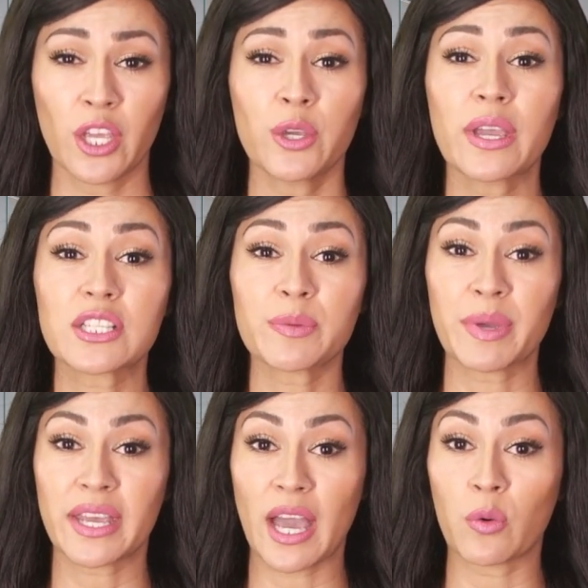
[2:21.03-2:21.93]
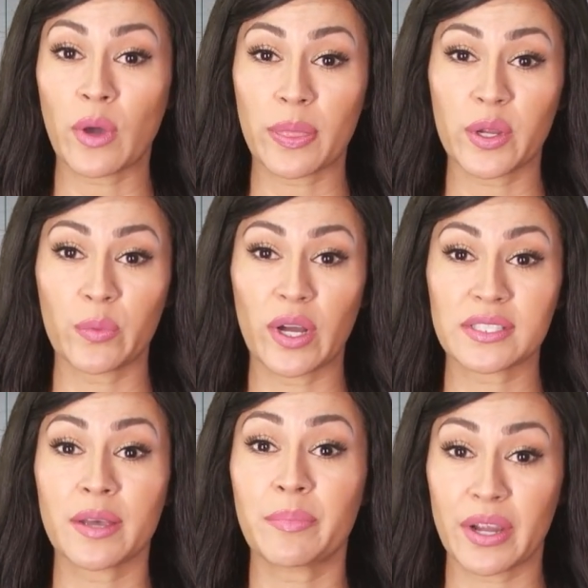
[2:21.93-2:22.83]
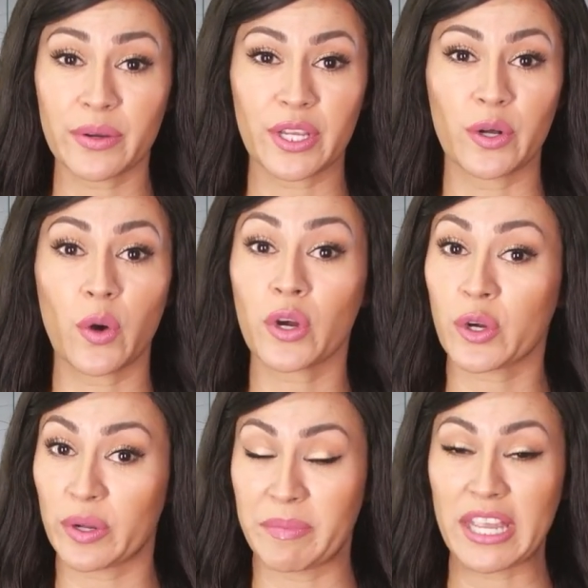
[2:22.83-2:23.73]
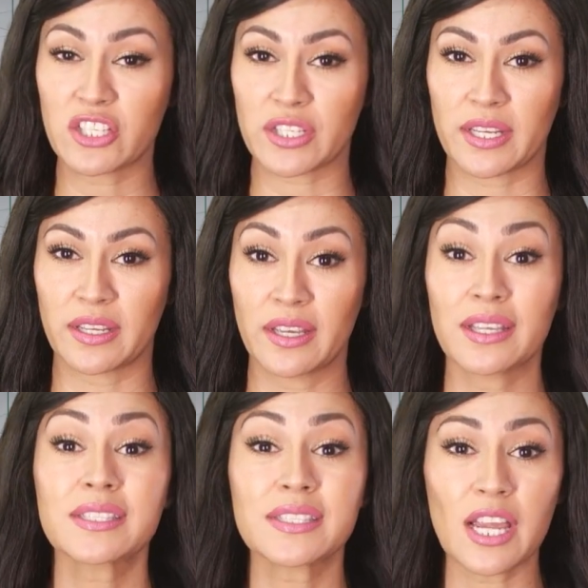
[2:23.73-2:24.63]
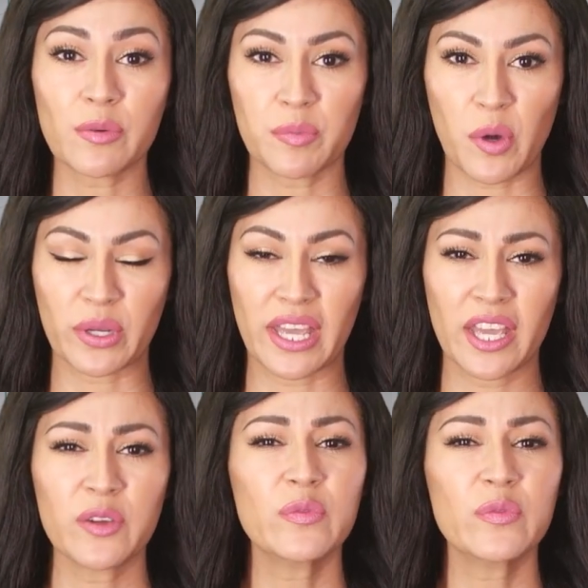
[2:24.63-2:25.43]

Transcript: You get to pick out whether you want a burial or cremation, ceremony,